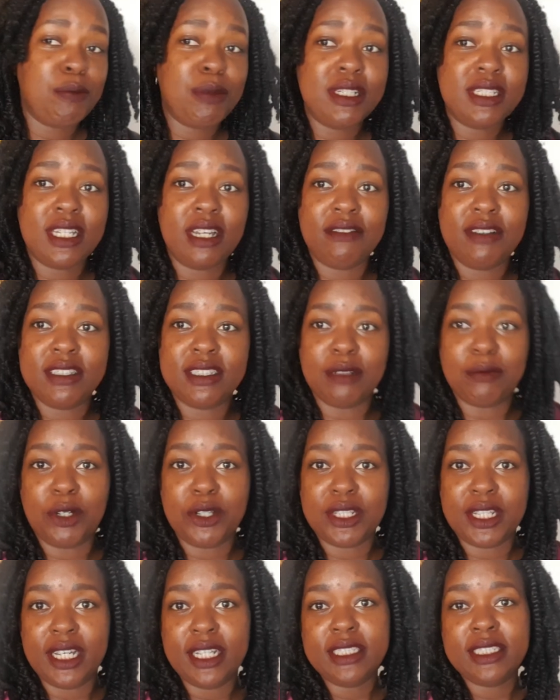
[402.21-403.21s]
bit nervous
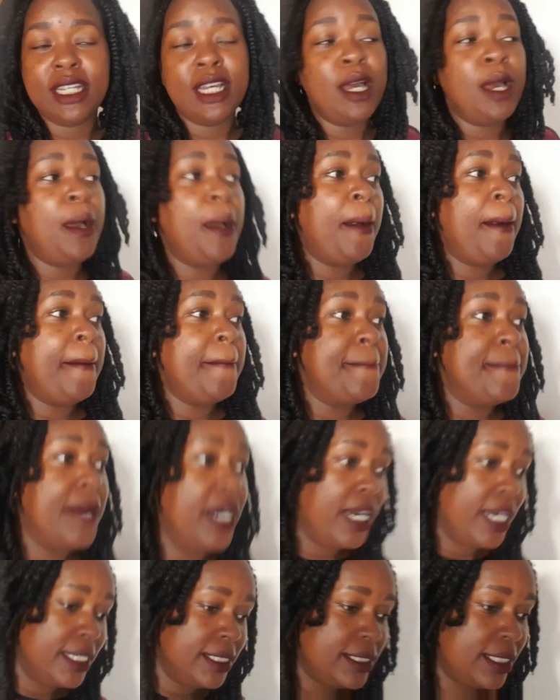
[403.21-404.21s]
about that,
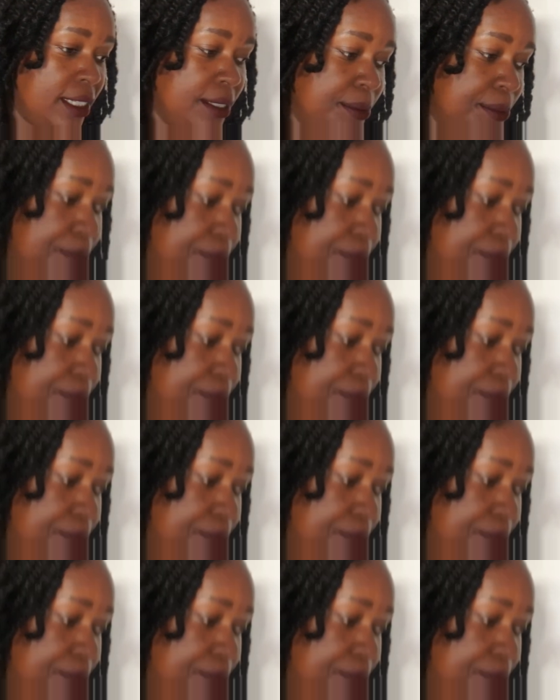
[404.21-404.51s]
but